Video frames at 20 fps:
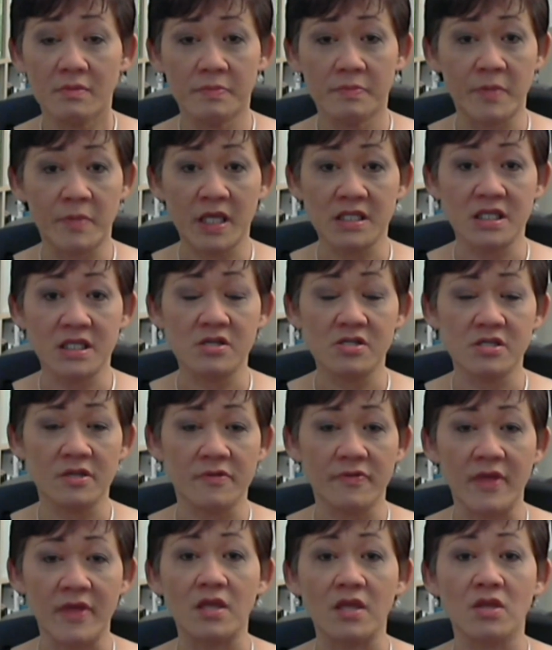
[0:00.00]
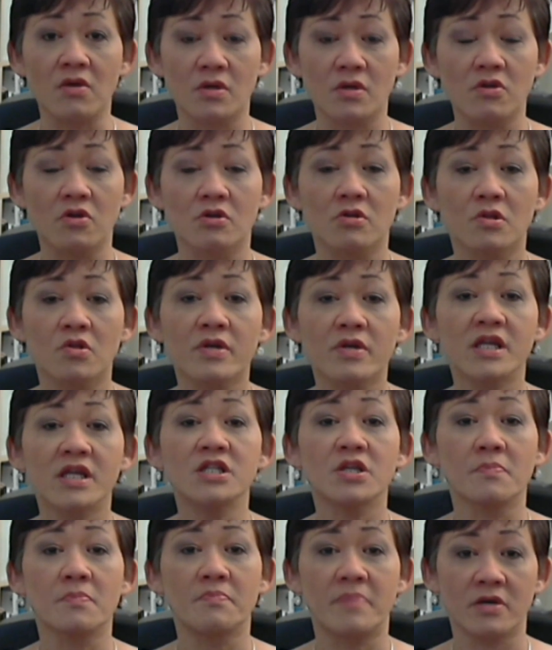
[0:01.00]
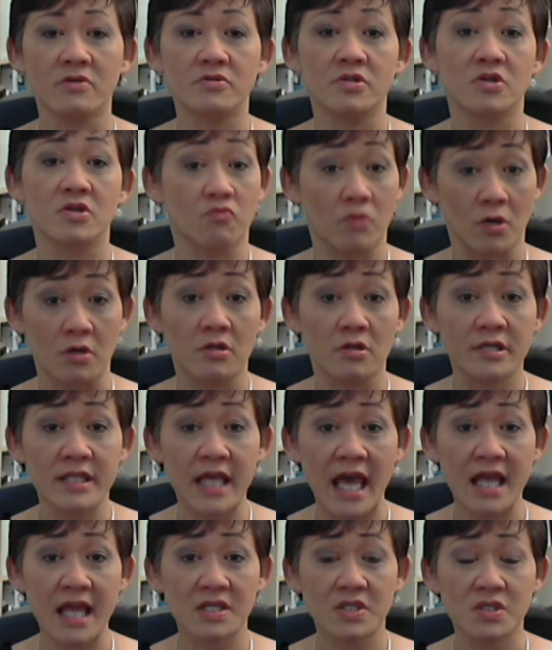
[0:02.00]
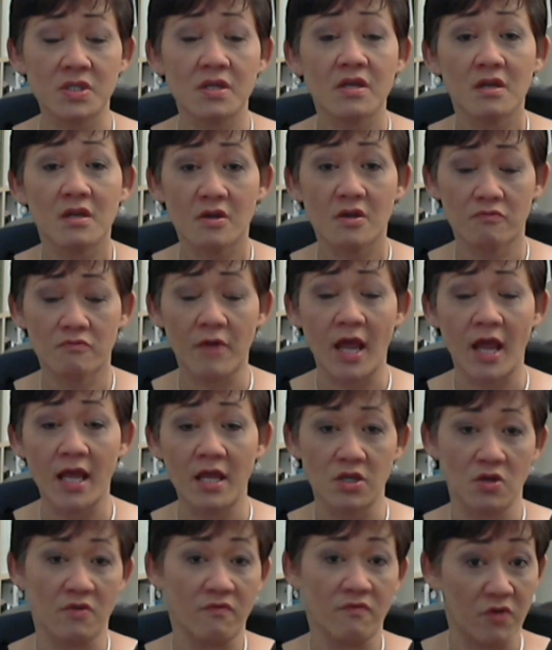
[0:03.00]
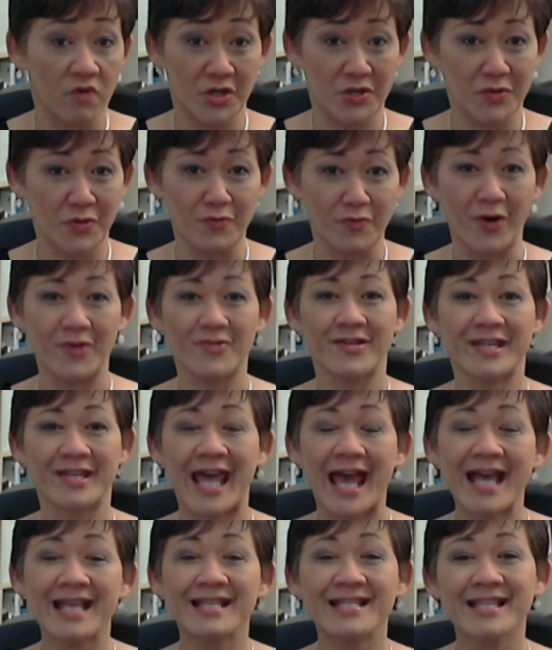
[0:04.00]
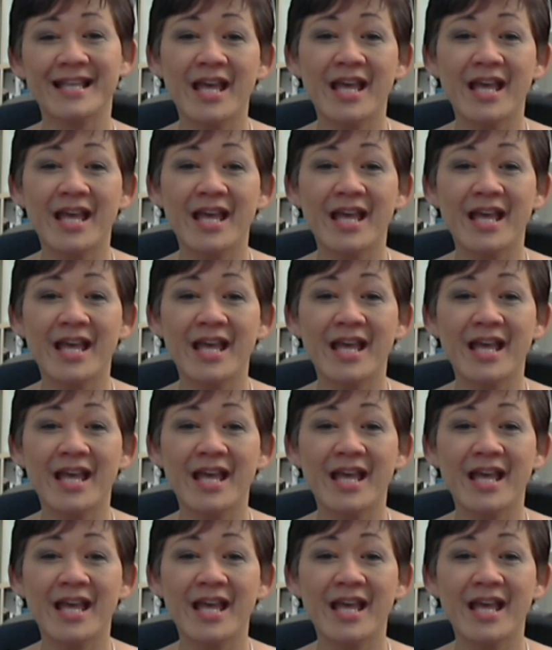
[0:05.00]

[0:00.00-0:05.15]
because here's the thing, you're looking to build your Rolodex, right? Your virtual Rolodex.